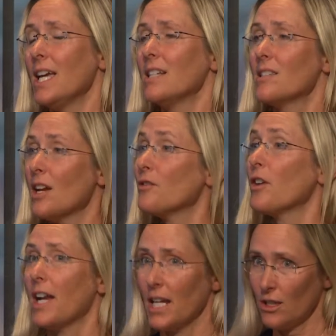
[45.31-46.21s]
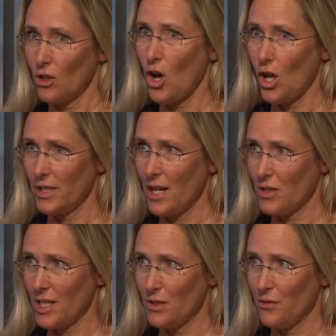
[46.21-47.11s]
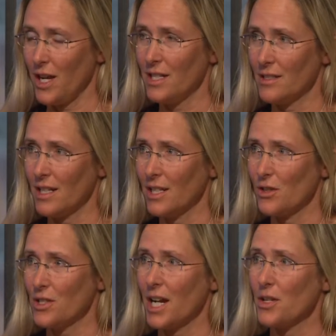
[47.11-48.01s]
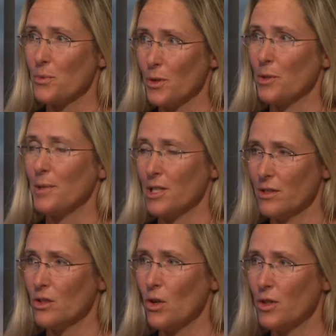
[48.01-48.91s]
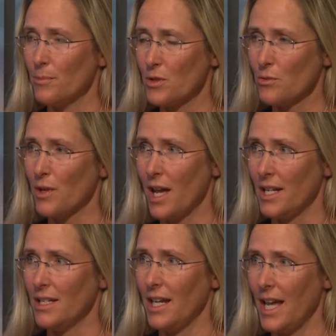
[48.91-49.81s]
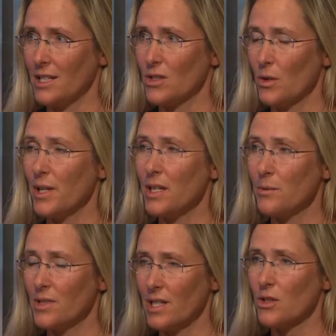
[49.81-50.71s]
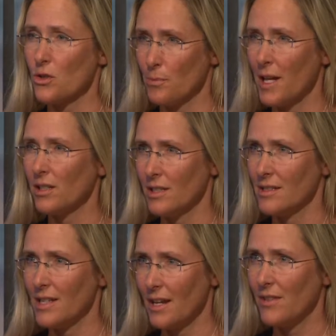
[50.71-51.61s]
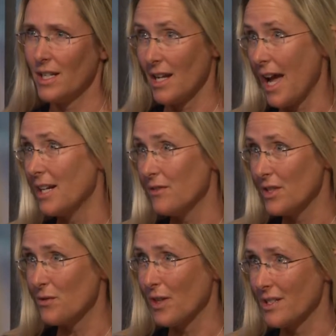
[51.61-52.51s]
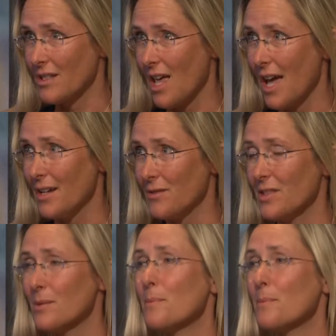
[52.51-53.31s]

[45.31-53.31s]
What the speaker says: instead of running, called out to his friends on the other side of the room and told them to run. And so he was instrumental in saving 9 of his friends' lives.